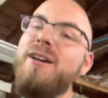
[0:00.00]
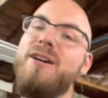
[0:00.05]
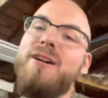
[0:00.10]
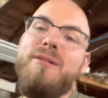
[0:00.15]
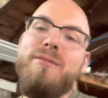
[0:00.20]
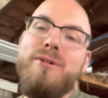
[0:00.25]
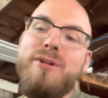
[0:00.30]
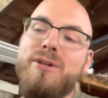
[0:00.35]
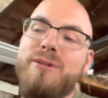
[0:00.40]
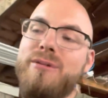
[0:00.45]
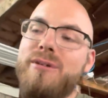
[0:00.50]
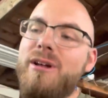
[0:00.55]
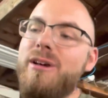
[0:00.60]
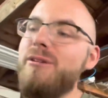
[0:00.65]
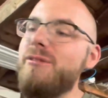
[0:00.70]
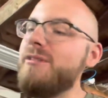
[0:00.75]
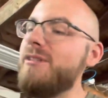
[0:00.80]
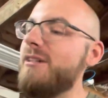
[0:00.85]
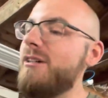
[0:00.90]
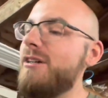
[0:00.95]
But who
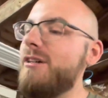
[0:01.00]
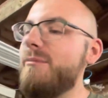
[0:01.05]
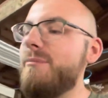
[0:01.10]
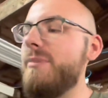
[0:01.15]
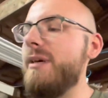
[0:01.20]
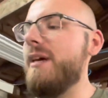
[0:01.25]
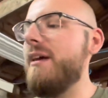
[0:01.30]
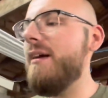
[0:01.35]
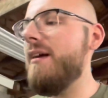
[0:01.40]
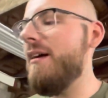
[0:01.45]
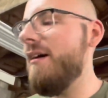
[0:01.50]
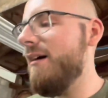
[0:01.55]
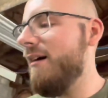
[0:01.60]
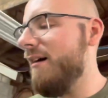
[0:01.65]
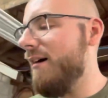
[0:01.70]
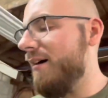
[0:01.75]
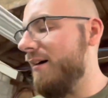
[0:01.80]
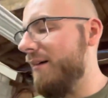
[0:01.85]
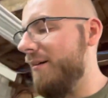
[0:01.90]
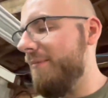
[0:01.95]
knows, it could be.
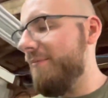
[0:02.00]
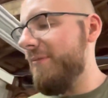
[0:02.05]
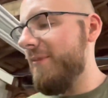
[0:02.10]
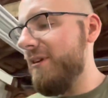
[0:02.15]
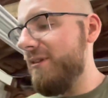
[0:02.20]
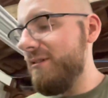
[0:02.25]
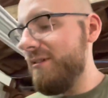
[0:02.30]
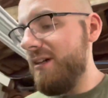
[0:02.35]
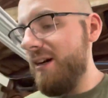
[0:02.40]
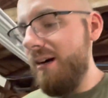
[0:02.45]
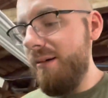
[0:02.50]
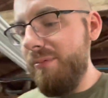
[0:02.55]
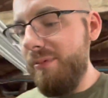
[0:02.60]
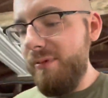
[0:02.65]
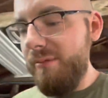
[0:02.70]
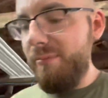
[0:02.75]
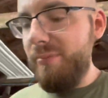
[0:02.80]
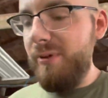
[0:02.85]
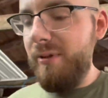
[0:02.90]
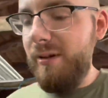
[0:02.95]
There's a couple
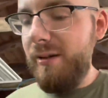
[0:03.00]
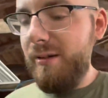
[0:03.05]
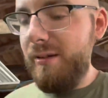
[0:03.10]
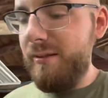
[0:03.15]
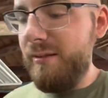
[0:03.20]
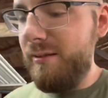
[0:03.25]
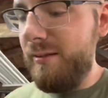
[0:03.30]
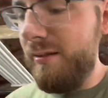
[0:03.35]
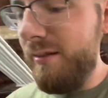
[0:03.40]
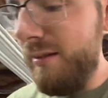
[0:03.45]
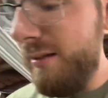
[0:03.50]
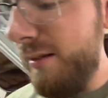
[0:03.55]
of plugs